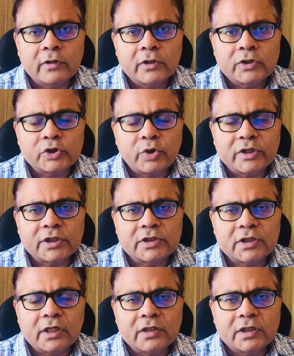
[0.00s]
So
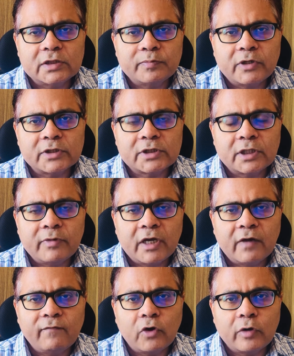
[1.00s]
essentially, this person may
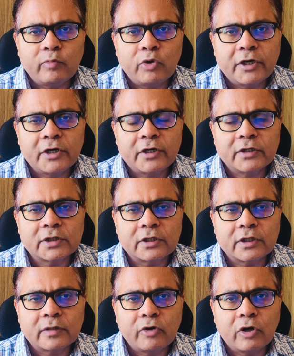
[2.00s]
have formulated a
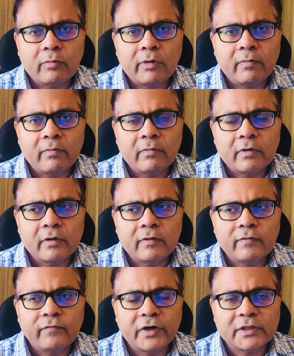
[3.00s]
certain problem,
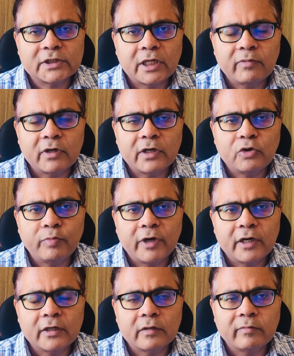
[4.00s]
for example a
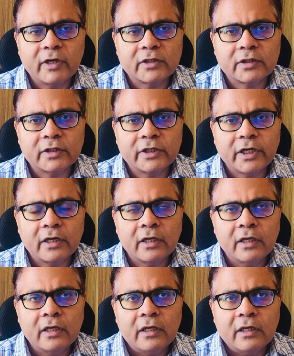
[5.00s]
numerical method, and
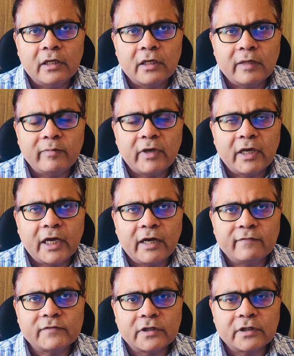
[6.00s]
he may
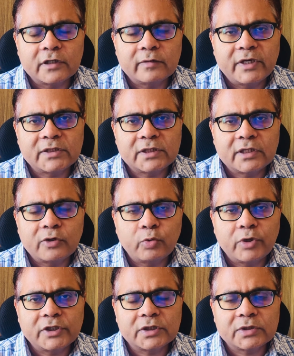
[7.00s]
have certain basic
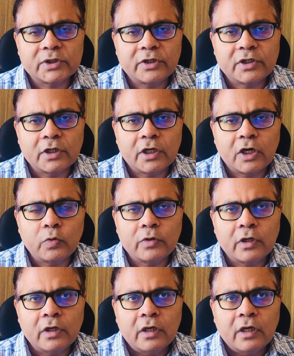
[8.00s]
equations written out,
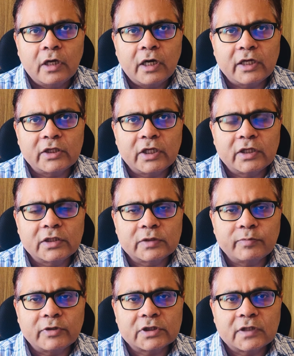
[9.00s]
and then this
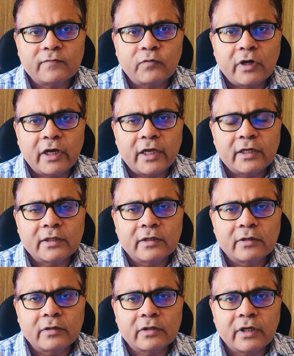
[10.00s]
person would like
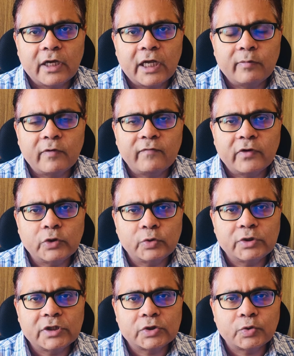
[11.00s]
the help of a
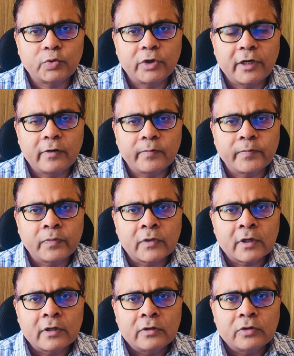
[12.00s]
UG student
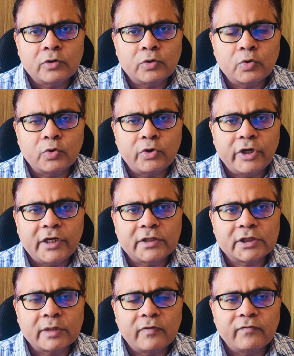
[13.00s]
to read
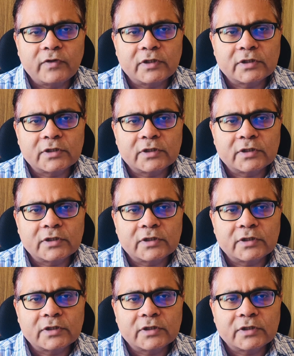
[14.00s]
some of these